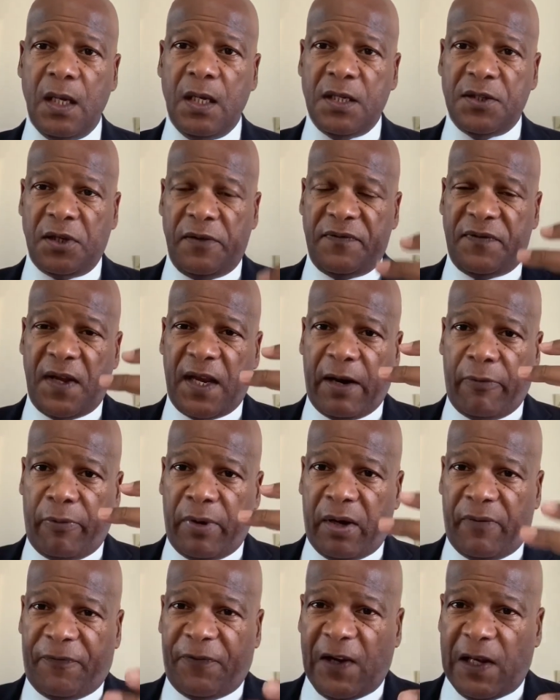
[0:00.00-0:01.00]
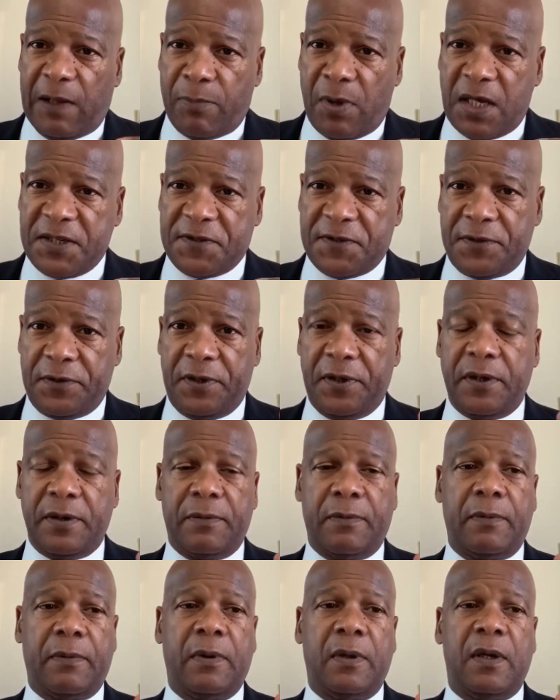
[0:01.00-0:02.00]
So if they get rid of filibuster,
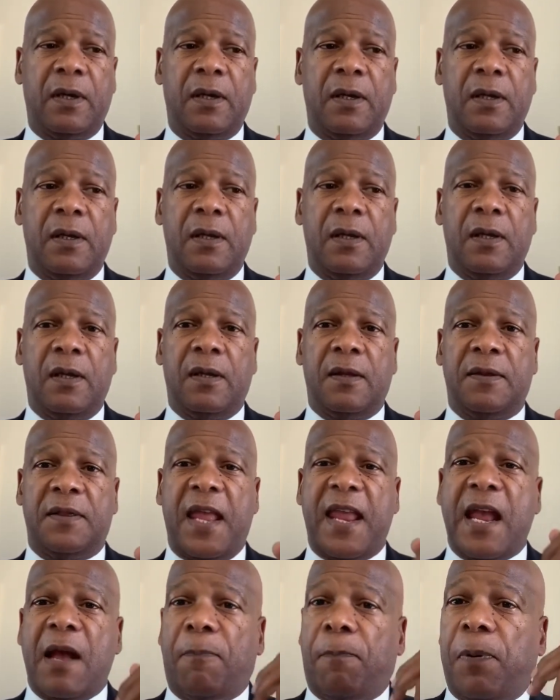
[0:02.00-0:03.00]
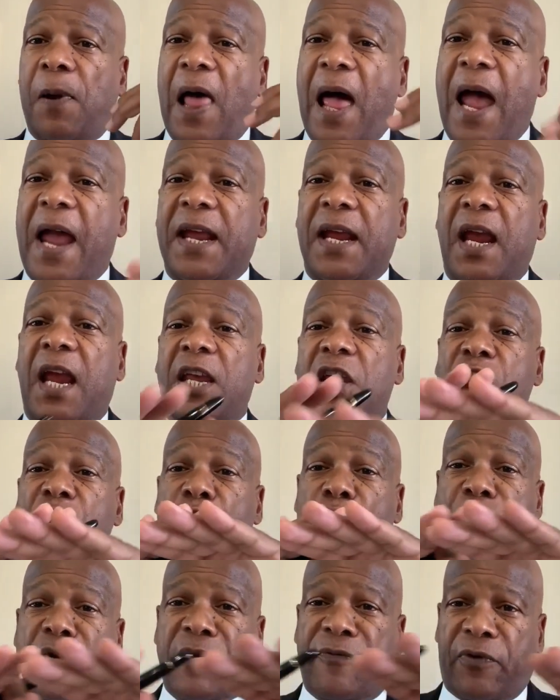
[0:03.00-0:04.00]
they apply a
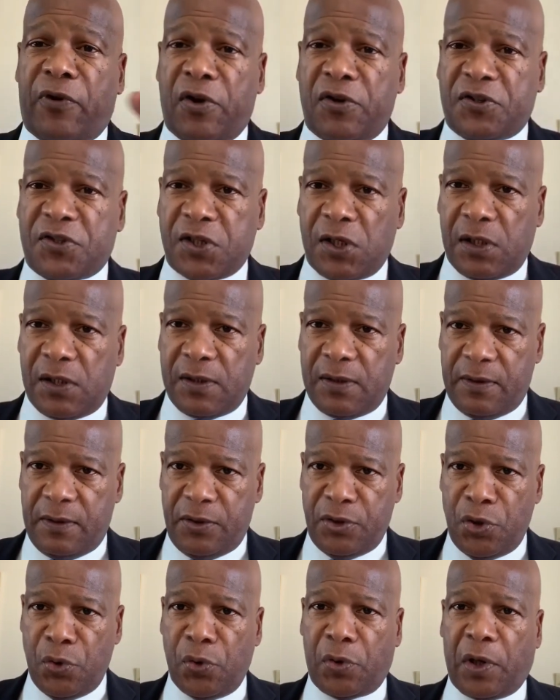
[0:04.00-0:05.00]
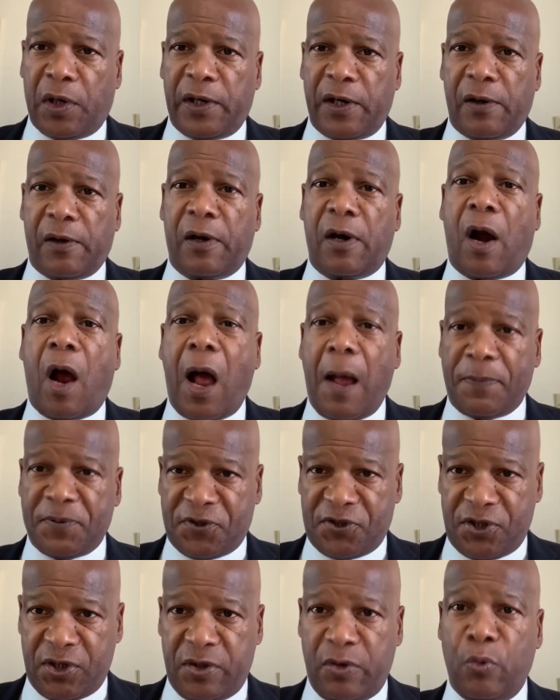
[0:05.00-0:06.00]
universal nuclear
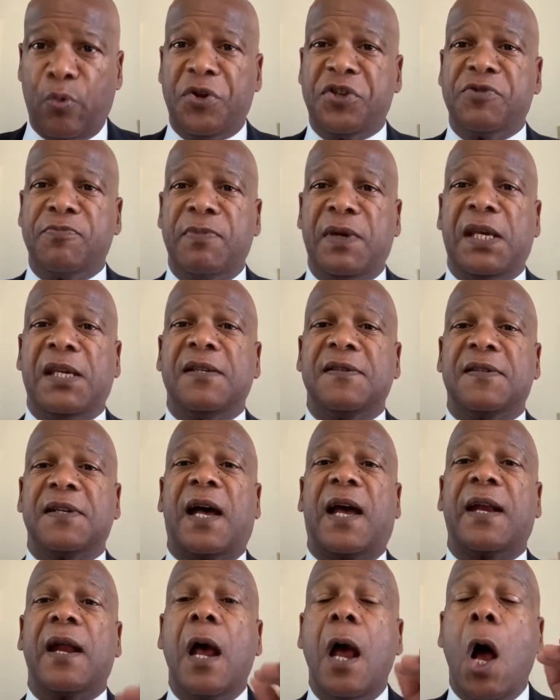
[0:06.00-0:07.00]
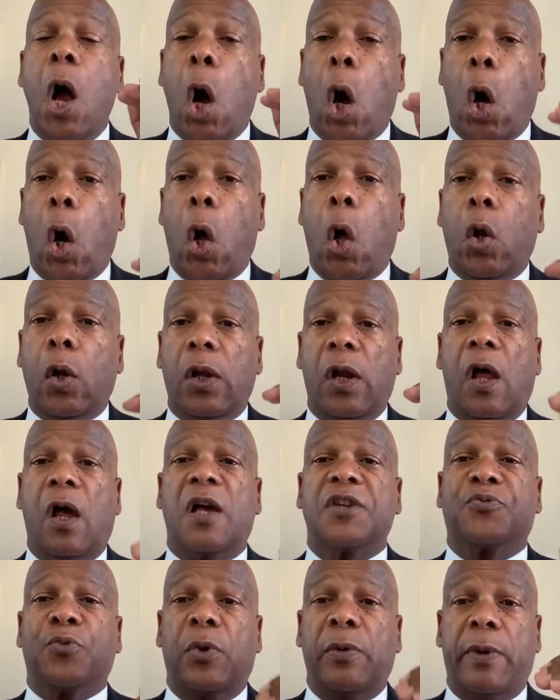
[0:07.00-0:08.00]
option, which means that all
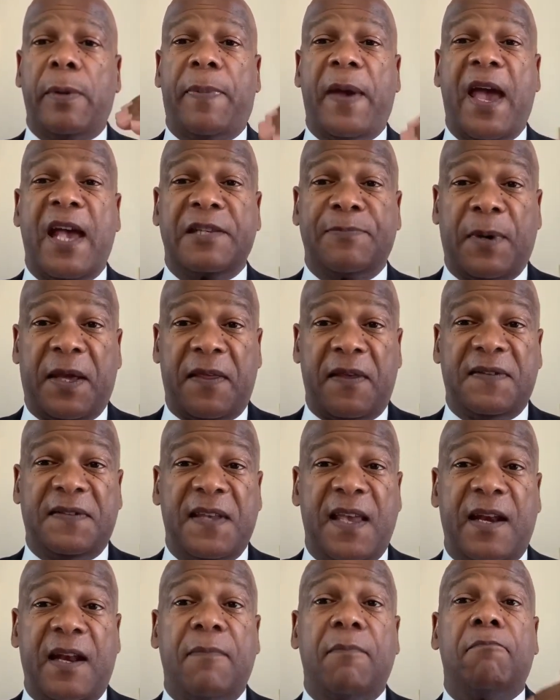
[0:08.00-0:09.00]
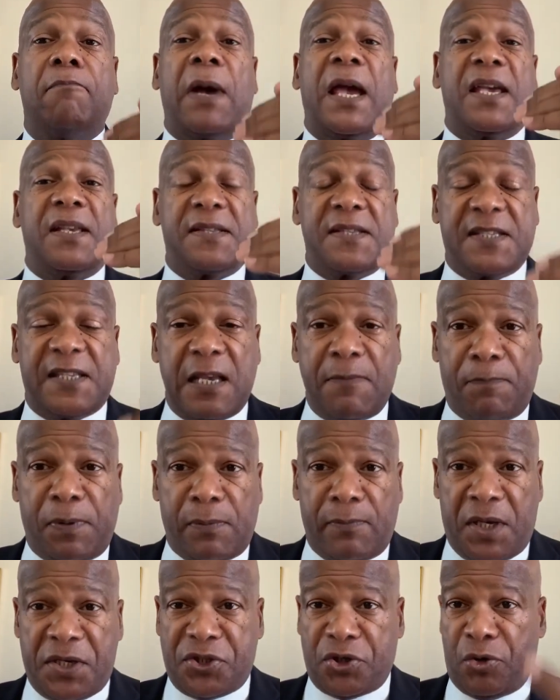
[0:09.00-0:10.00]
laws will be passed by the Senate by a simple
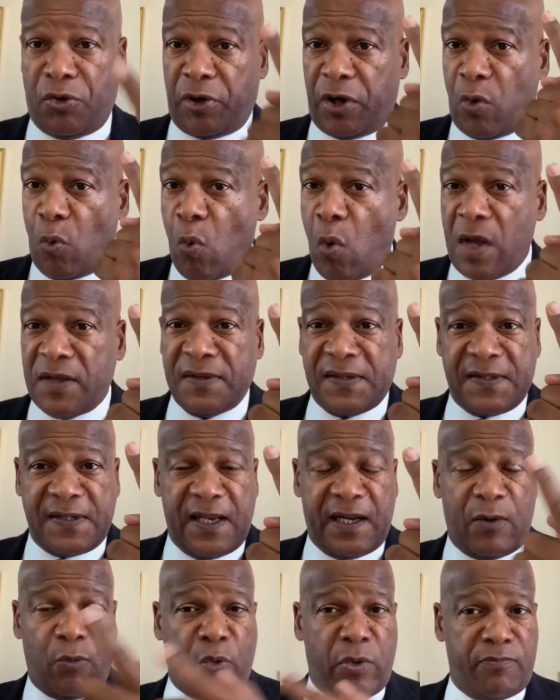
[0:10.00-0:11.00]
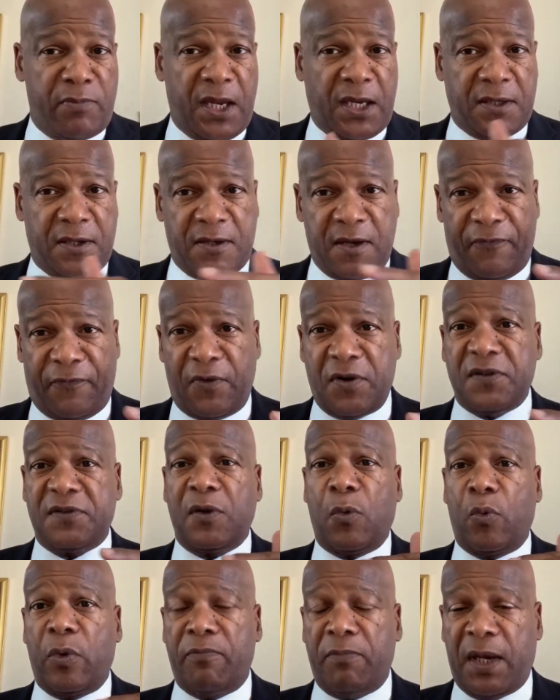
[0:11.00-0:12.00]
majority. One Senate would make a difference
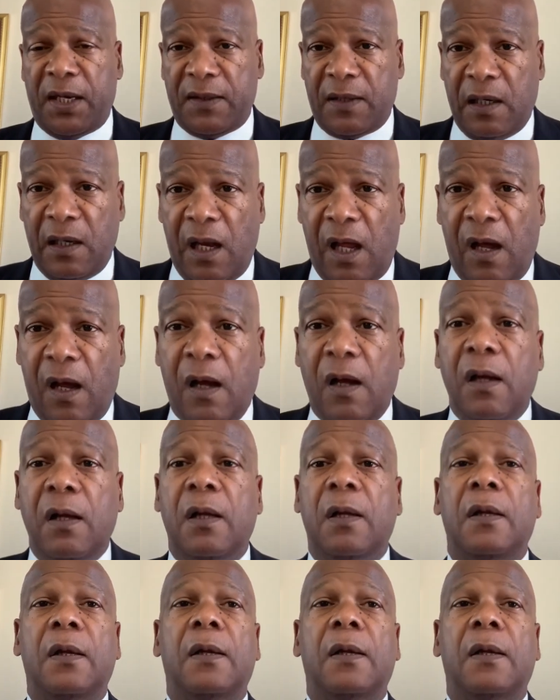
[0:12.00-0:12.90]
or would make the law.